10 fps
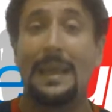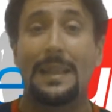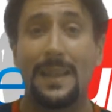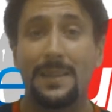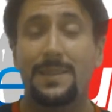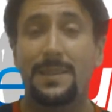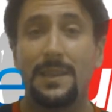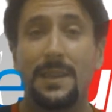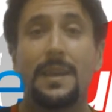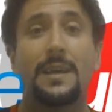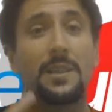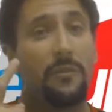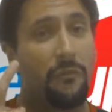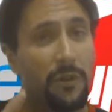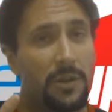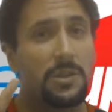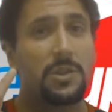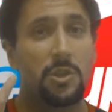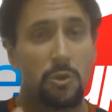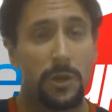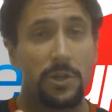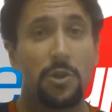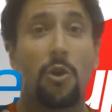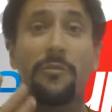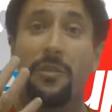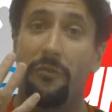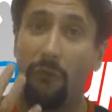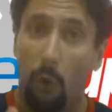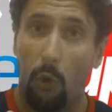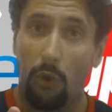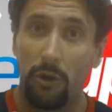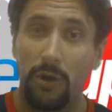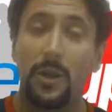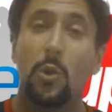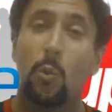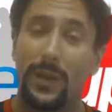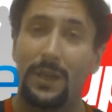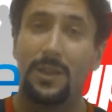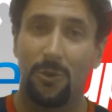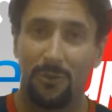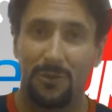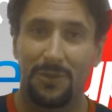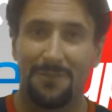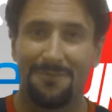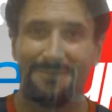Let's see the first structure of the four we can use.